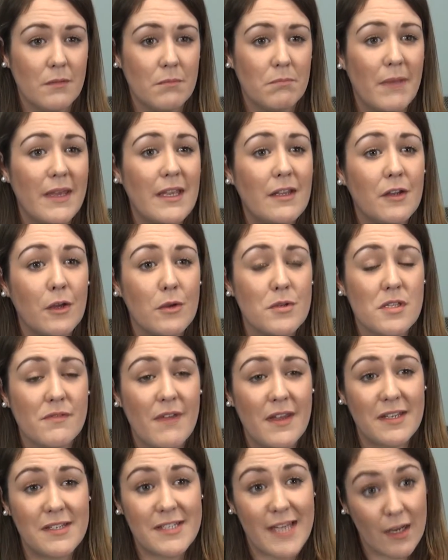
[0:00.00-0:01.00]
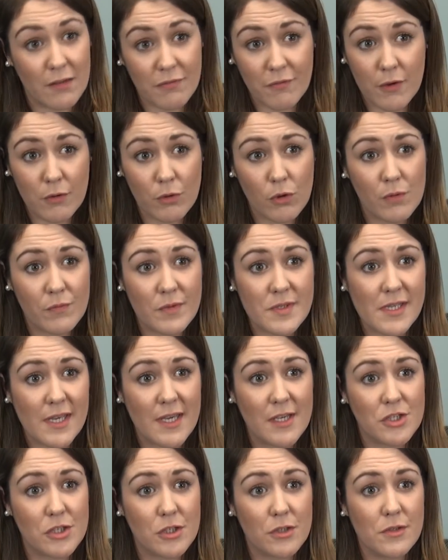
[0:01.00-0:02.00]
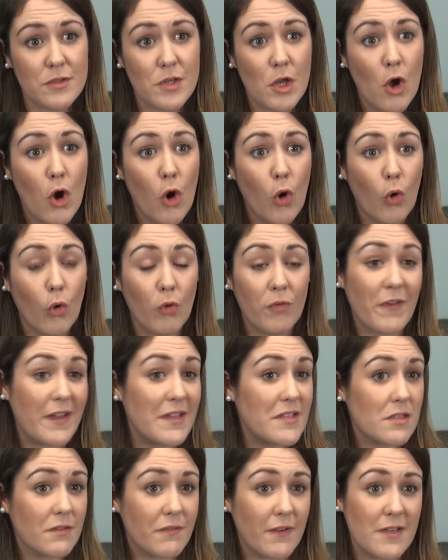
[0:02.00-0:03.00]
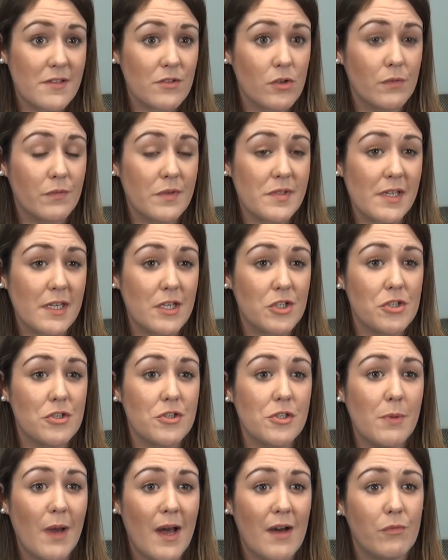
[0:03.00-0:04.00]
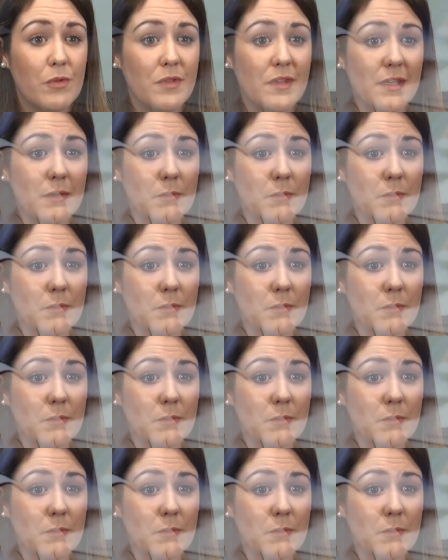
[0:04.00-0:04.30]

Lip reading: Make notes of any telephone conversations or face-to-face conversations you have with the